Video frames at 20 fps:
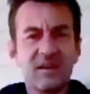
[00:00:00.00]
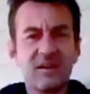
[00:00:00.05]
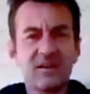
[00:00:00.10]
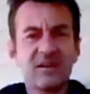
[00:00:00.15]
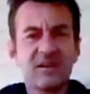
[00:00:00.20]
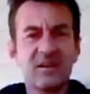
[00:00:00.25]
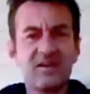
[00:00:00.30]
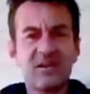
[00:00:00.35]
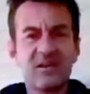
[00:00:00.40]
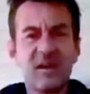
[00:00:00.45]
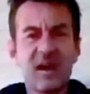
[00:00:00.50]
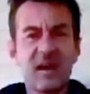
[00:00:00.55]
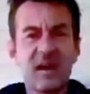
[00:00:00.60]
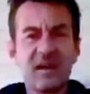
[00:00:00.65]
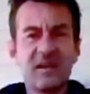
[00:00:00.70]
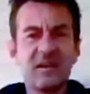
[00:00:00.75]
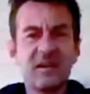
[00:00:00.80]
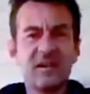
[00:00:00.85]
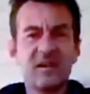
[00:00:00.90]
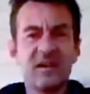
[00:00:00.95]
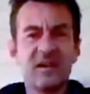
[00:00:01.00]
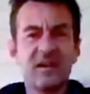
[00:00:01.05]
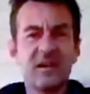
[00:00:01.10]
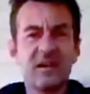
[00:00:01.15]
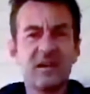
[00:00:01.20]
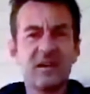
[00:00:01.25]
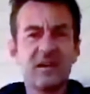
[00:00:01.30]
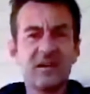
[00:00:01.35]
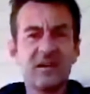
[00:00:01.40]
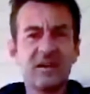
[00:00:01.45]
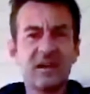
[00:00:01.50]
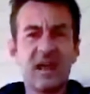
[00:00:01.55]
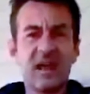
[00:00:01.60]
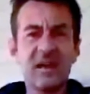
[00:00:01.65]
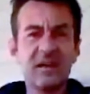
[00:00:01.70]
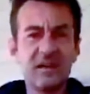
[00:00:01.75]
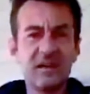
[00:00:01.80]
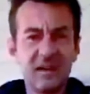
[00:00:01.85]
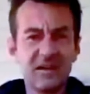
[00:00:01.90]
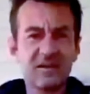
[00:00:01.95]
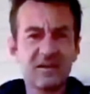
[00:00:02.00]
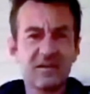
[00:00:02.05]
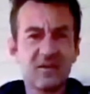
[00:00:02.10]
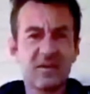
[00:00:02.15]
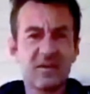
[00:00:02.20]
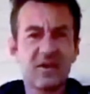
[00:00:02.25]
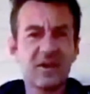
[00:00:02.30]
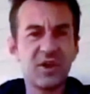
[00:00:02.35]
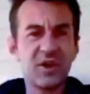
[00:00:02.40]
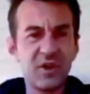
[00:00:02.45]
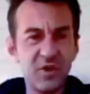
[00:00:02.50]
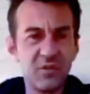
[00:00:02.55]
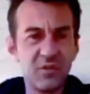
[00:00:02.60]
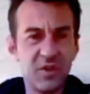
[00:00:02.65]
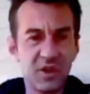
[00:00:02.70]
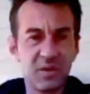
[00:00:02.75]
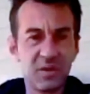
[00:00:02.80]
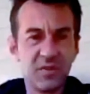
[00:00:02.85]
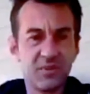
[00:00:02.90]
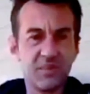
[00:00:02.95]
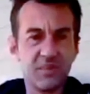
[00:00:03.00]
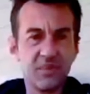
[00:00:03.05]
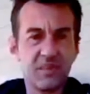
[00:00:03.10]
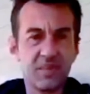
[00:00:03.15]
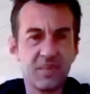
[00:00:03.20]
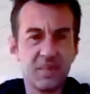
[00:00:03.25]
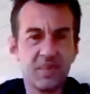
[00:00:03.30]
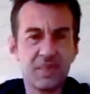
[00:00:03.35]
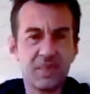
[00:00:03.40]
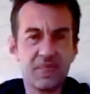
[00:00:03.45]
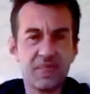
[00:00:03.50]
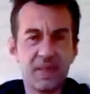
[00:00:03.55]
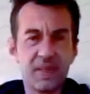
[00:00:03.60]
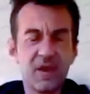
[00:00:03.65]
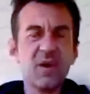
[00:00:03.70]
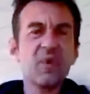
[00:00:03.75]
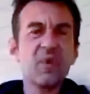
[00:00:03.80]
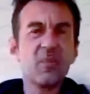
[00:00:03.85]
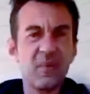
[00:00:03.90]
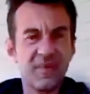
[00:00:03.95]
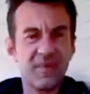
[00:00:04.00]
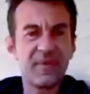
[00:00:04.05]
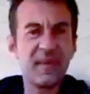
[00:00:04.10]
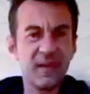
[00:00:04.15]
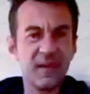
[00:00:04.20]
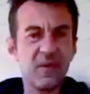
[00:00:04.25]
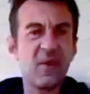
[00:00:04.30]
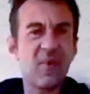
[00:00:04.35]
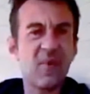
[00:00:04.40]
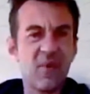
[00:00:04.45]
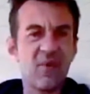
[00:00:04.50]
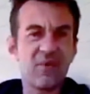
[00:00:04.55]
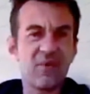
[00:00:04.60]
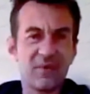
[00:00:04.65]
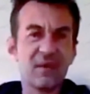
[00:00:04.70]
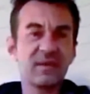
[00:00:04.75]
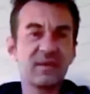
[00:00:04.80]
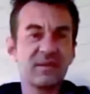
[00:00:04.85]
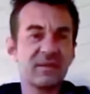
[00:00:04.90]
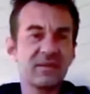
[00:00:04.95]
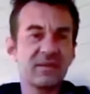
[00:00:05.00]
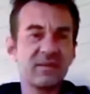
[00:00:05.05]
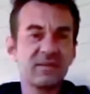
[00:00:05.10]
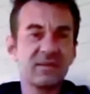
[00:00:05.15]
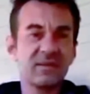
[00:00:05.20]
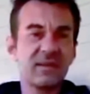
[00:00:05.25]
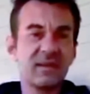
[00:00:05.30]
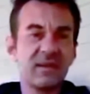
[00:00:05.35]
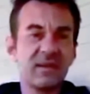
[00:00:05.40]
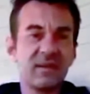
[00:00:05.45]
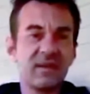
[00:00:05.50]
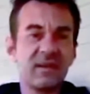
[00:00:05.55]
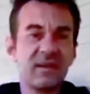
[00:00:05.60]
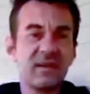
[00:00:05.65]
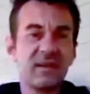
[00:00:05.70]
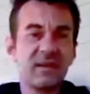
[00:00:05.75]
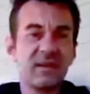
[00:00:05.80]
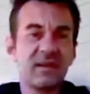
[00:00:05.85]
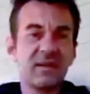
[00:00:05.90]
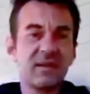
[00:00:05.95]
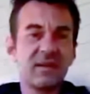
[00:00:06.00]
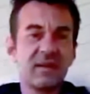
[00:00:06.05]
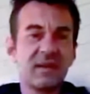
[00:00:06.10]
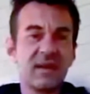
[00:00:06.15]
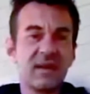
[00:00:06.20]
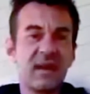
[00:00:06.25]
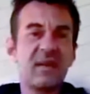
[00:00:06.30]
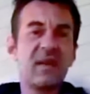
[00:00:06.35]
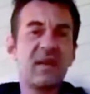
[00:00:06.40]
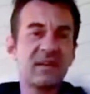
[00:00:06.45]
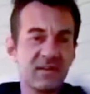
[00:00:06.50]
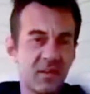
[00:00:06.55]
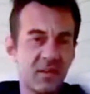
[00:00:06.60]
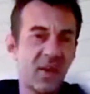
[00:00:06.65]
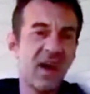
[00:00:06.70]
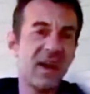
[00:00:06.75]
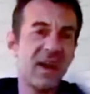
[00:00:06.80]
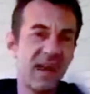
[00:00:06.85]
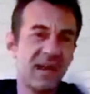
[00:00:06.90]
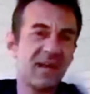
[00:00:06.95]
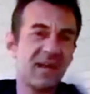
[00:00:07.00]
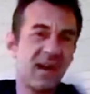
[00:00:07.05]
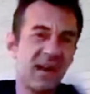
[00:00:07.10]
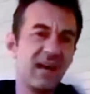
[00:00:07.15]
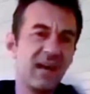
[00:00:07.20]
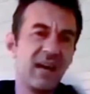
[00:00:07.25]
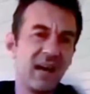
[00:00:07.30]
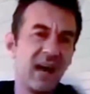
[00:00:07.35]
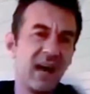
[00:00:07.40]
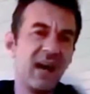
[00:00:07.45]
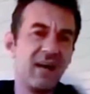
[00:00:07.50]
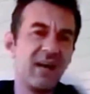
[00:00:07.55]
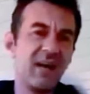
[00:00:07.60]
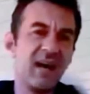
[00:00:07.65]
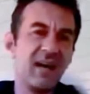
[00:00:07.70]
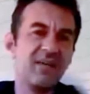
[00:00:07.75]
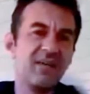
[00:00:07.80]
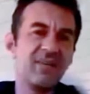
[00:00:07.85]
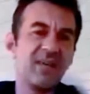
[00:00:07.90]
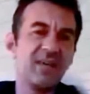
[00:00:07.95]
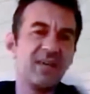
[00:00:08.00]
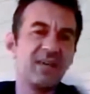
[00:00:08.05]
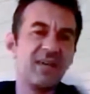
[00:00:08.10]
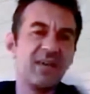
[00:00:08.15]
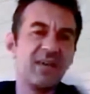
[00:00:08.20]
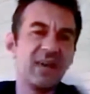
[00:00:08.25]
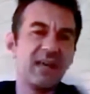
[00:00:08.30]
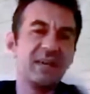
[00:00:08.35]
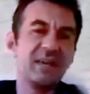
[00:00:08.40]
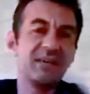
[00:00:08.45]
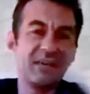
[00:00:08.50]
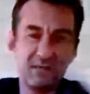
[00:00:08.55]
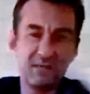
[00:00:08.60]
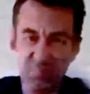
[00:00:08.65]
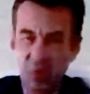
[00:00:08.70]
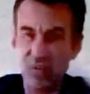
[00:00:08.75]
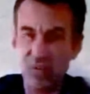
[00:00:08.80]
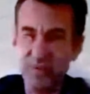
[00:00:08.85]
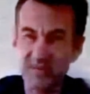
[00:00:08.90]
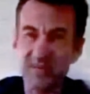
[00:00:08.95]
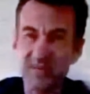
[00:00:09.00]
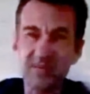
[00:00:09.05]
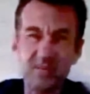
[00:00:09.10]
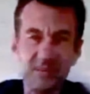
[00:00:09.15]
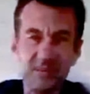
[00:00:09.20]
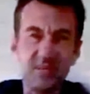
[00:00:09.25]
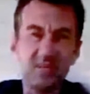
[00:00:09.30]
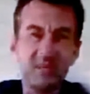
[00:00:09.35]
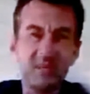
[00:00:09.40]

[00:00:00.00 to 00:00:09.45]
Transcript: to find uh, lightness or humor within horror. And that's why I, I, I feel like it's important to